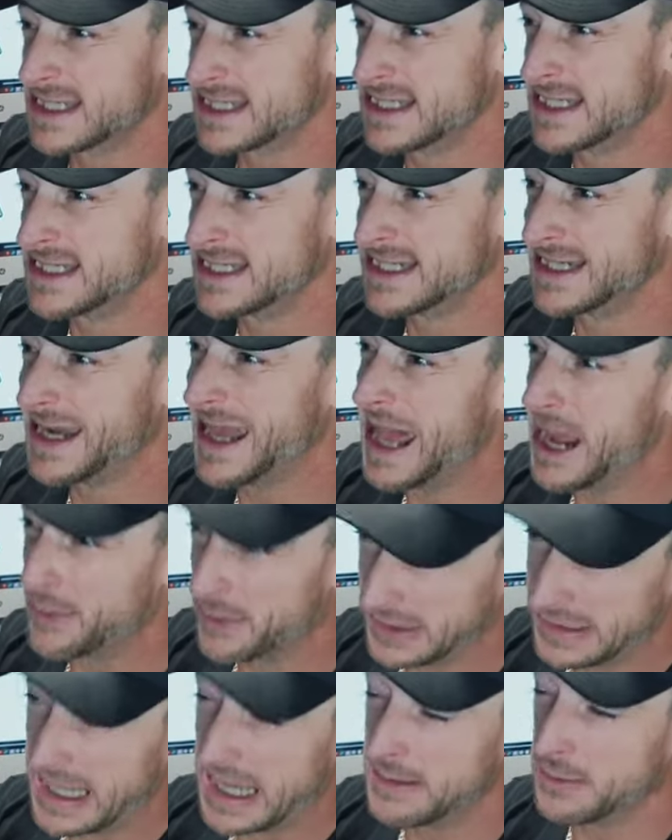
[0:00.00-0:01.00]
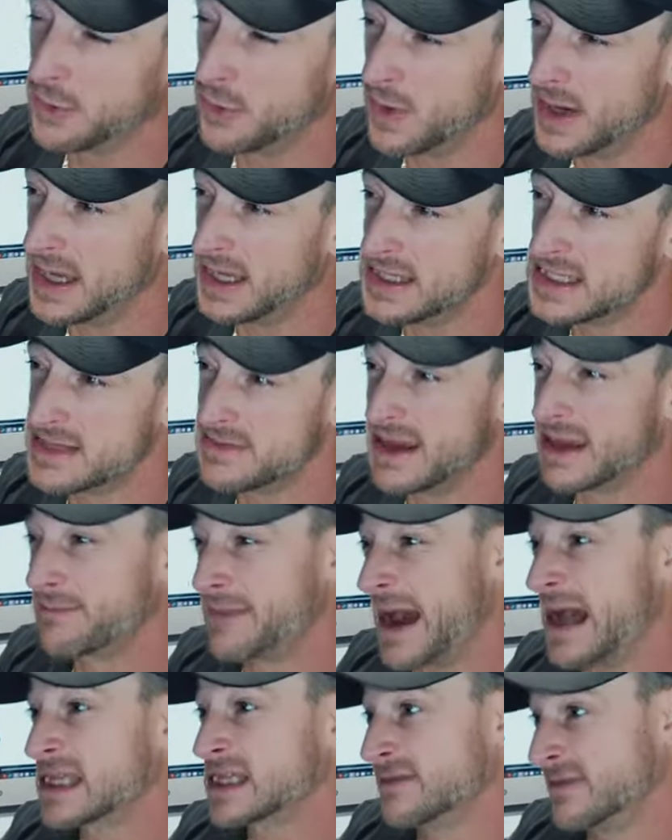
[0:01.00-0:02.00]
consistent and reliable way to
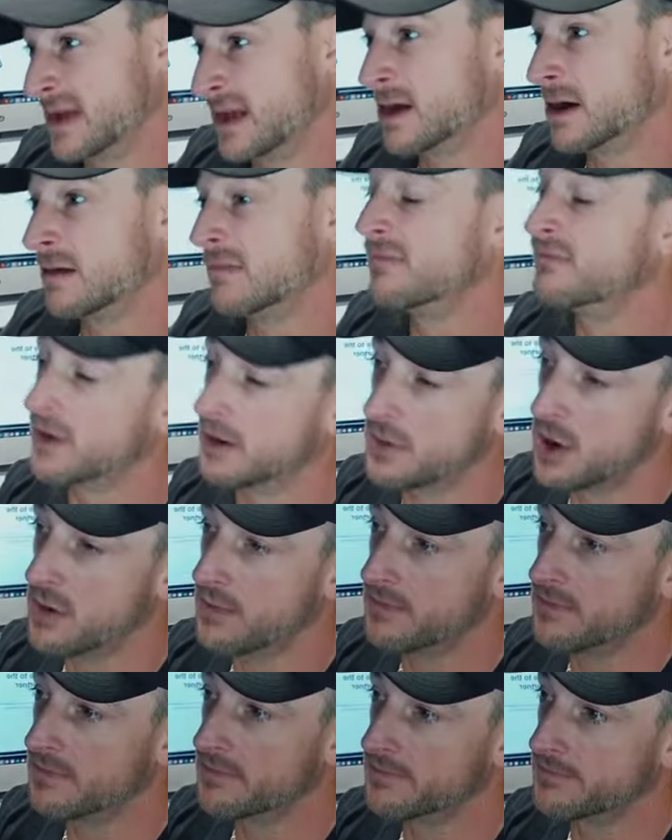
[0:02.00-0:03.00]
make passive income from home?